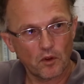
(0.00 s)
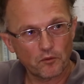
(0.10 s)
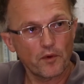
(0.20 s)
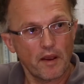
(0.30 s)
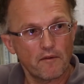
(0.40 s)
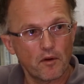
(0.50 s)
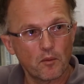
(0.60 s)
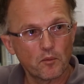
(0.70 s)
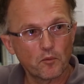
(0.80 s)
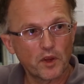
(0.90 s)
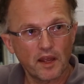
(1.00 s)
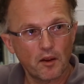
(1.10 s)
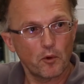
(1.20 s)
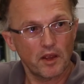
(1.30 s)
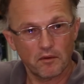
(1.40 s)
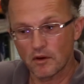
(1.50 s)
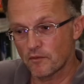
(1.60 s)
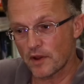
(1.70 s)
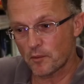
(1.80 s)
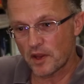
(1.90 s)
forever. We can't wait,
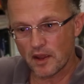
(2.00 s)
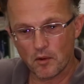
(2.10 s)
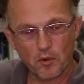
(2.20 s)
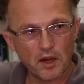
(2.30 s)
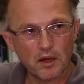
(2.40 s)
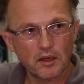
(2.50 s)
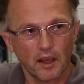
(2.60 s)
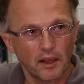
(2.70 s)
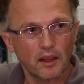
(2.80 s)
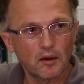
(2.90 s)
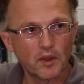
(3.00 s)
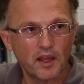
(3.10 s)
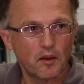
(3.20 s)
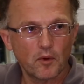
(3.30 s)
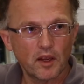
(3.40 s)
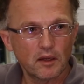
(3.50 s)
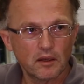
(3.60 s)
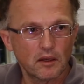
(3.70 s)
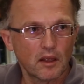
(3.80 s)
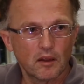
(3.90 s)
in fact, we can't wait a decade. We can't wait,
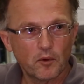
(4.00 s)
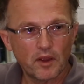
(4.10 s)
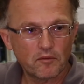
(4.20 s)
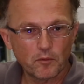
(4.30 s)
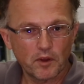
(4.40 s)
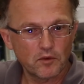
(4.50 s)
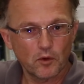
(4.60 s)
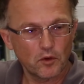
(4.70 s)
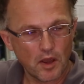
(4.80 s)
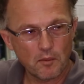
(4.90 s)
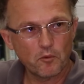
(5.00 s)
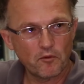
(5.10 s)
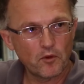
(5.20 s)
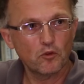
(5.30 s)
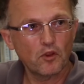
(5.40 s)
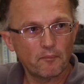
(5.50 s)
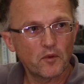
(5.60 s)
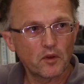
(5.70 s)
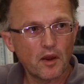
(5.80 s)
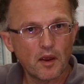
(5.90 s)
we have no time, we've used up
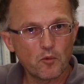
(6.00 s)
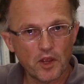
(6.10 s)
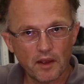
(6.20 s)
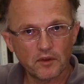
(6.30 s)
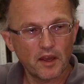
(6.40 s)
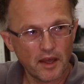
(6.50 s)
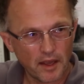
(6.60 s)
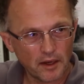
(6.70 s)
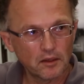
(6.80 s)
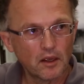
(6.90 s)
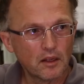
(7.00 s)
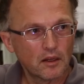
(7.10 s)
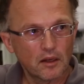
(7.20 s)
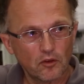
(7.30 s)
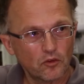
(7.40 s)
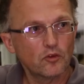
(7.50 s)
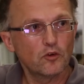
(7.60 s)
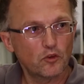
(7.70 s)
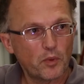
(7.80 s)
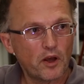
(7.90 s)
the time. We have to act as
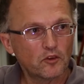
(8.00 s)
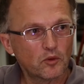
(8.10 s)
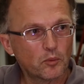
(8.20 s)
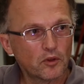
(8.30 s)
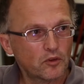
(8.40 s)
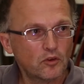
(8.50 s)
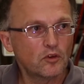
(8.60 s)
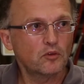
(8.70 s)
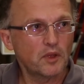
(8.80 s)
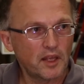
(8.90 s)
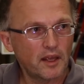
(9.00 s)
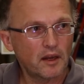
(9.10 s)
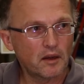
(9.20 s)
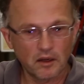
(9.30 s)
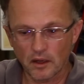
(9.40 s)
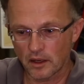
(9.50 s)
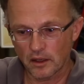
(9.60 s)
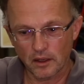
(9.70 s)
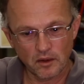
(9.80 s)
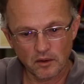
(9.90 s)
soon as possible, as soon as we can,
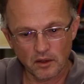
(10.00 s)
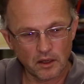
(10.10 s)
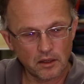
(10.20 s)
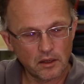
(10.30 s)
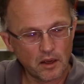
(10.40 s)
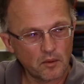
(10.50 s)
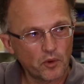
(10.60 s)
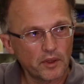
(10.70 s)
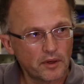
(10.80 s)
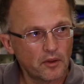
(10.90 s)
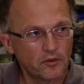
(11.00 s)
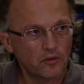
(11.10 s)
and pull out all the